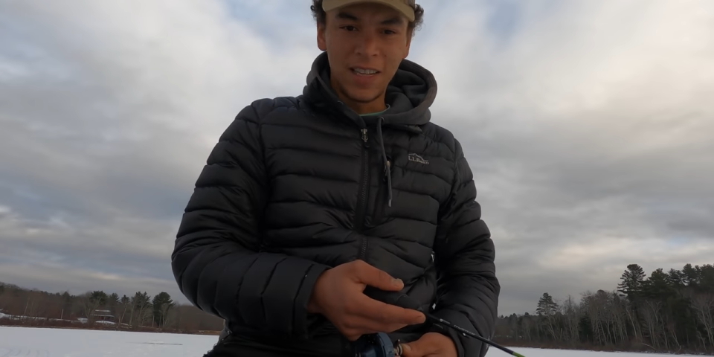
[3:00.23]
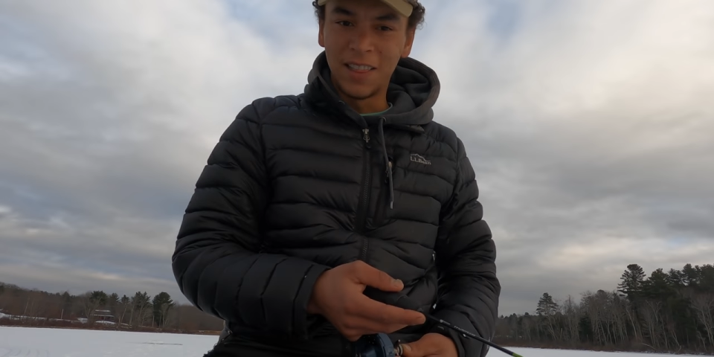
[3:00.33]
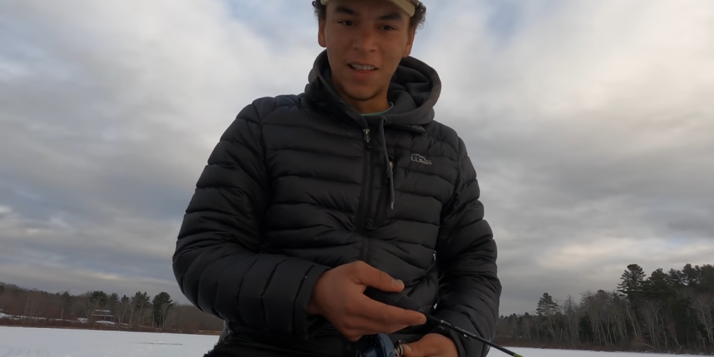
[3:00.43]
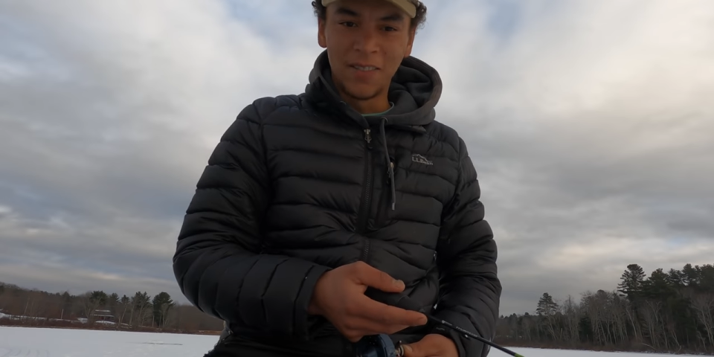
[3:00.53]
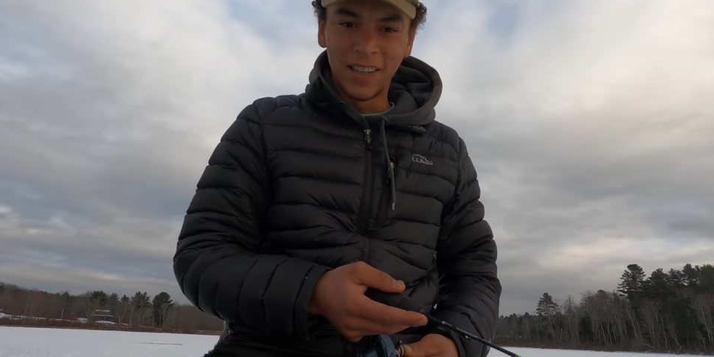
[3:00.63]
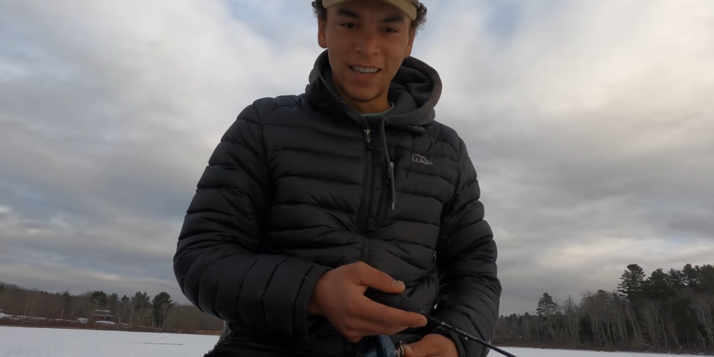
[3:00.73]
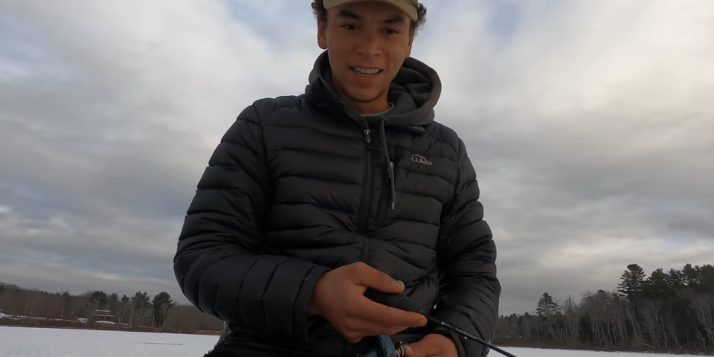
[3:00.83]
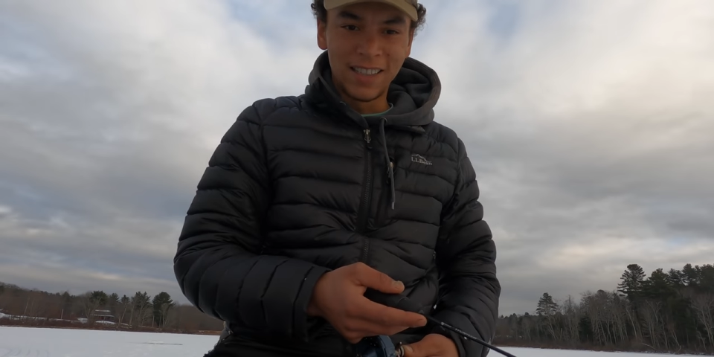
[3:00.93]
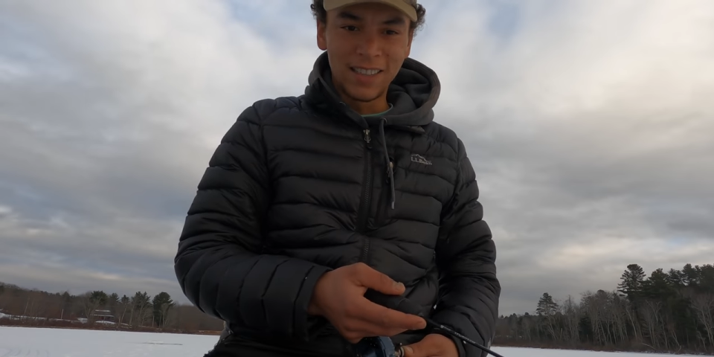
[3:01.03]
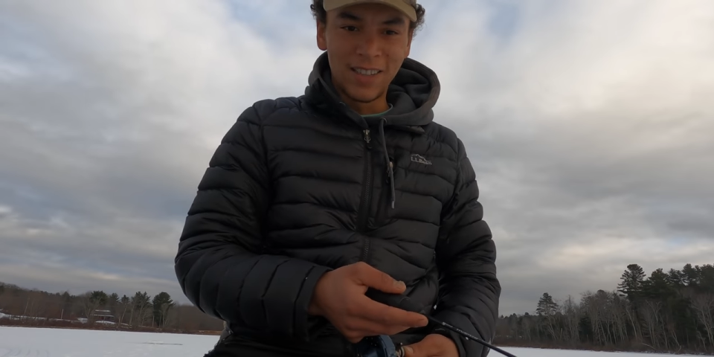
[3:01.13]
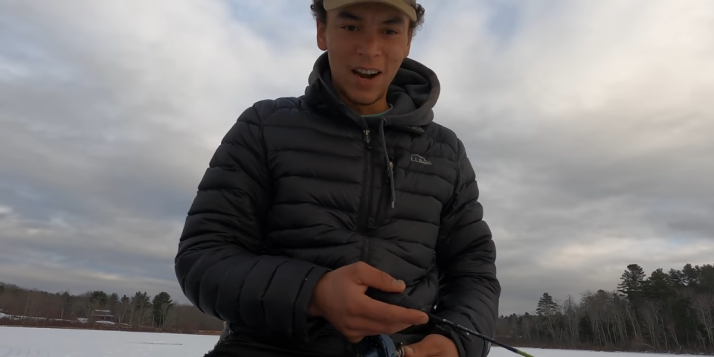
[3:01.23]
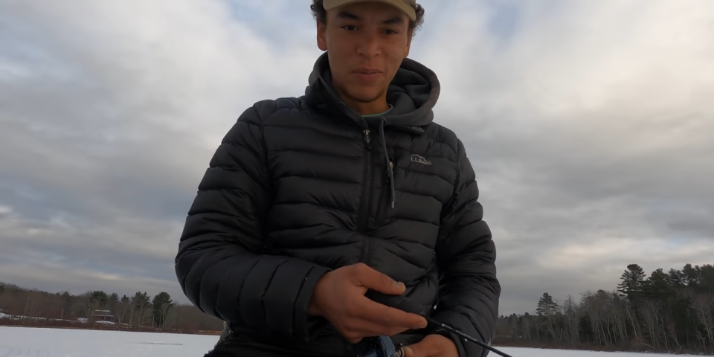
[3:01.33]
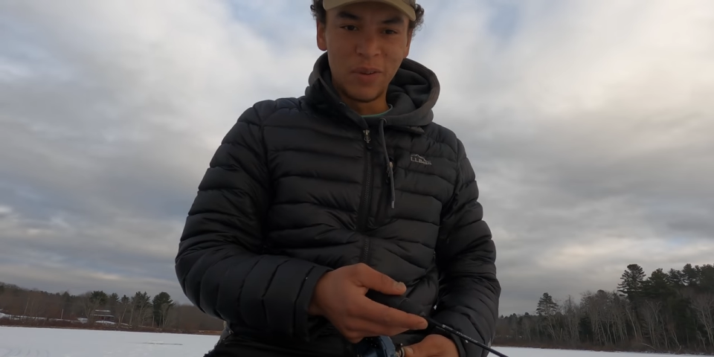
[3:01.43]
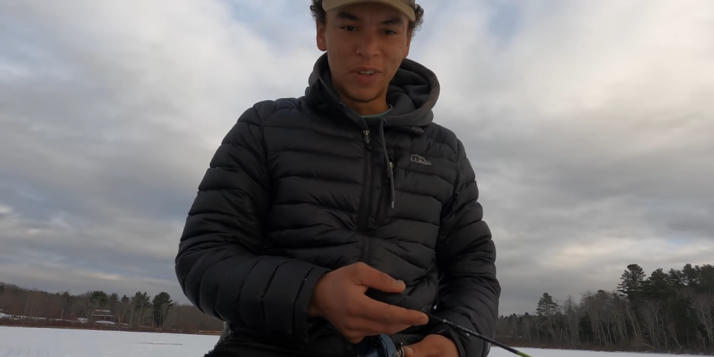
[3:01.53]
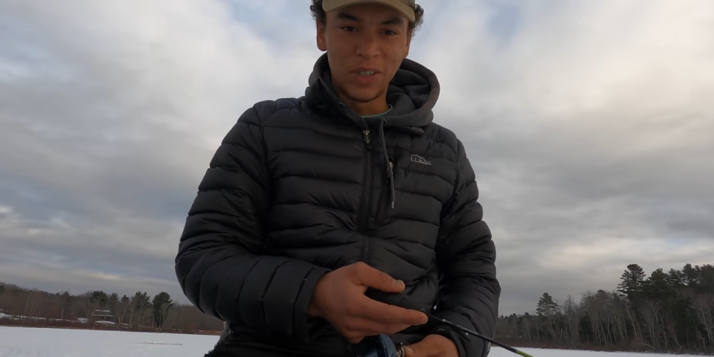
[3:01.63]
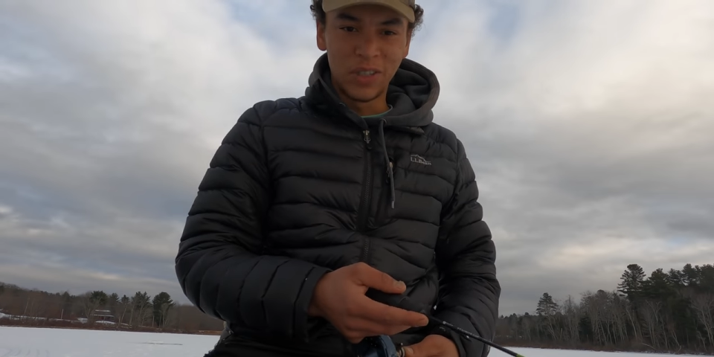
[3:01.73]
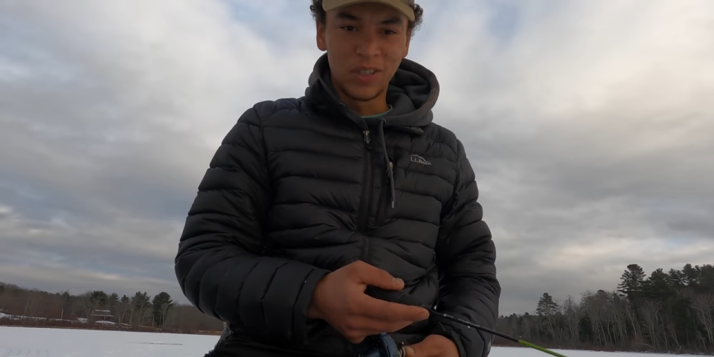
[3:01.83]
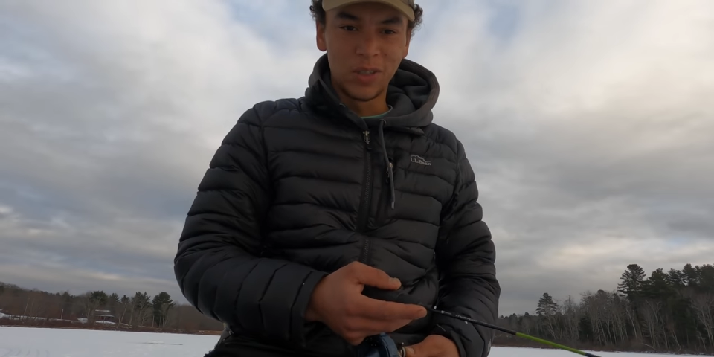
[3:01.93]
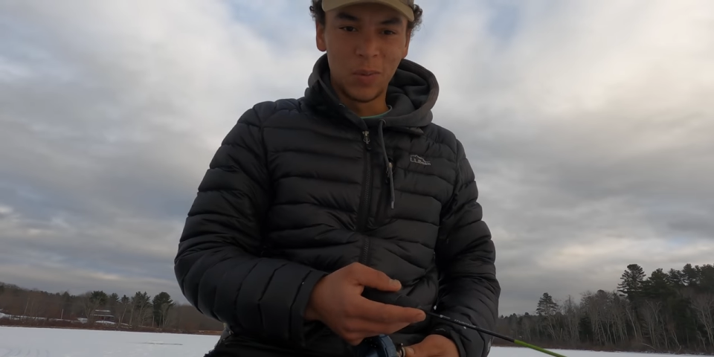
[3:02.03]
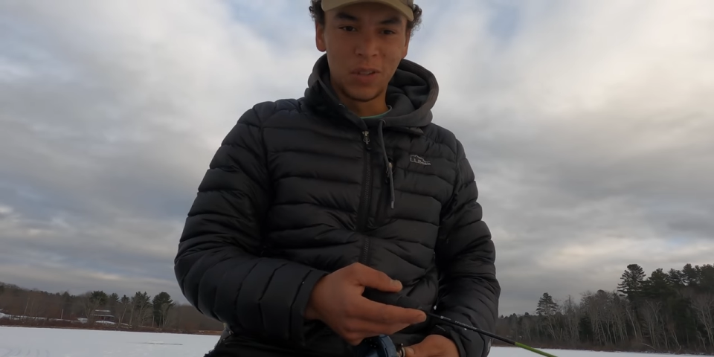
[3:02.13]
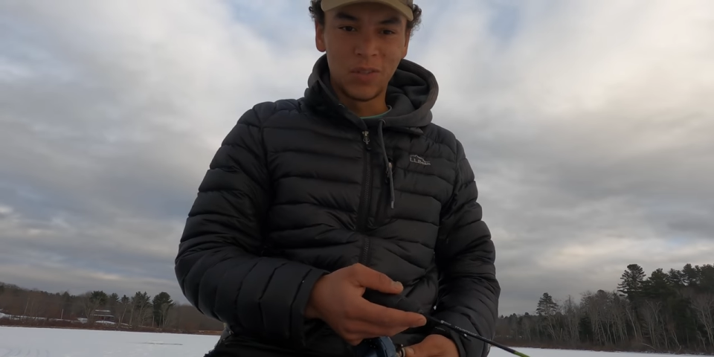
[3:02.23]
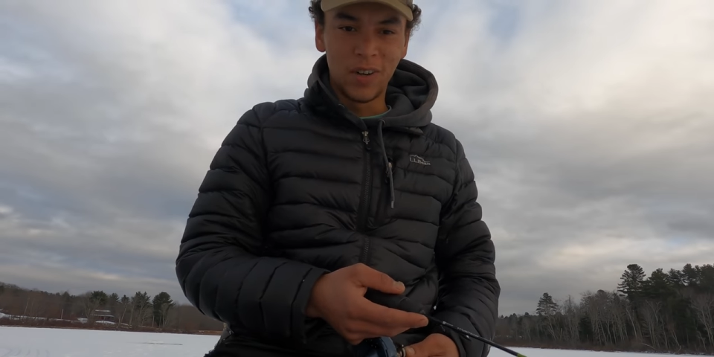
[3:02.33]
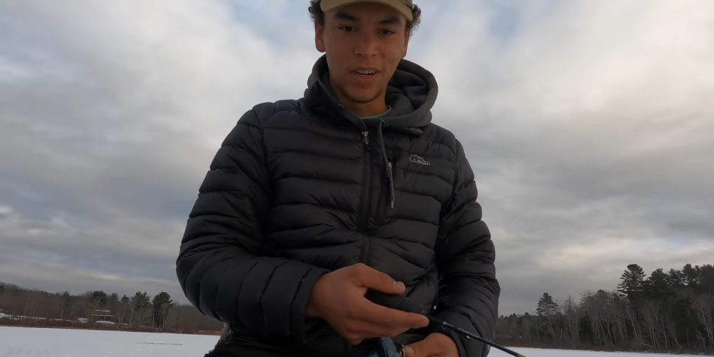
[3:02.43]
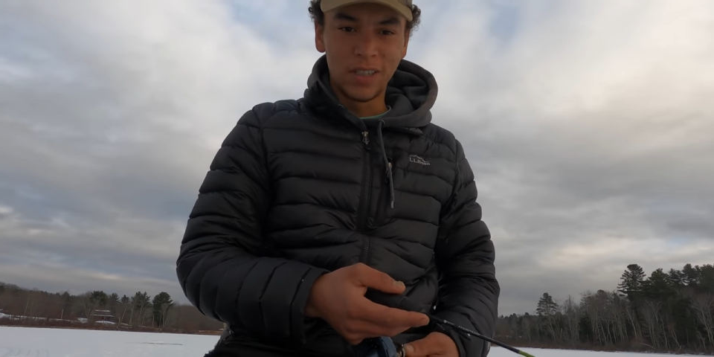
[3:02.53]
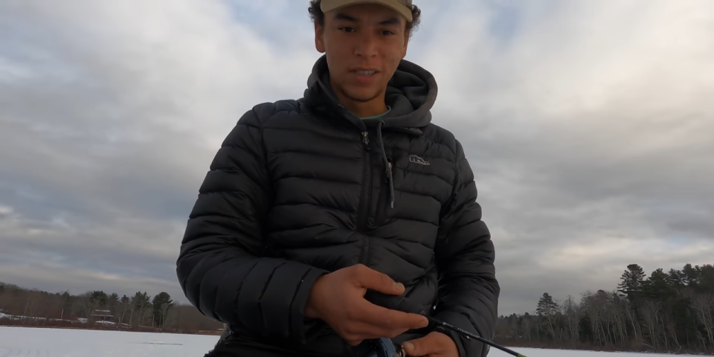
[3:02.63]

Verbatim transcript: I love it, guys. Crappie fishing is so much fun. I